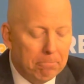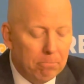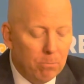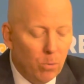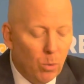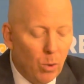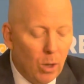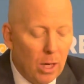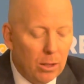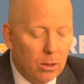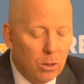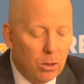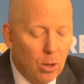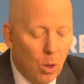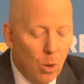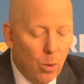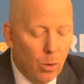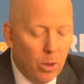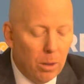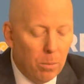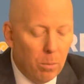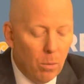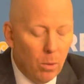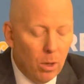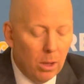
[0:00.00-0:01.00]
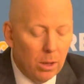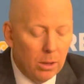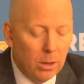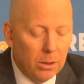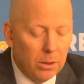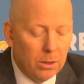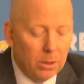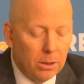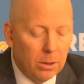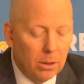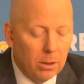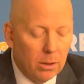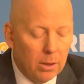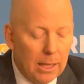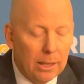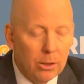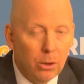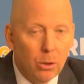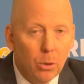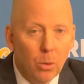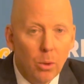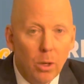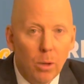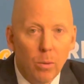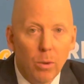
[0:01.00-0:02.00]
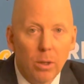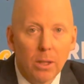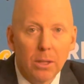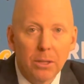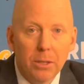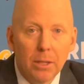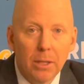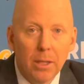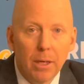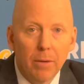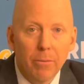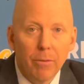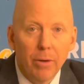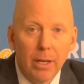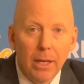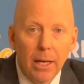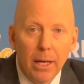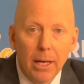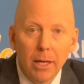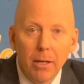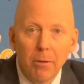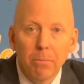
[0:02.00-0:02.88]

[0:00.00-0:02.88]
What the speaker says: what I told him was, that's who I want to see every game.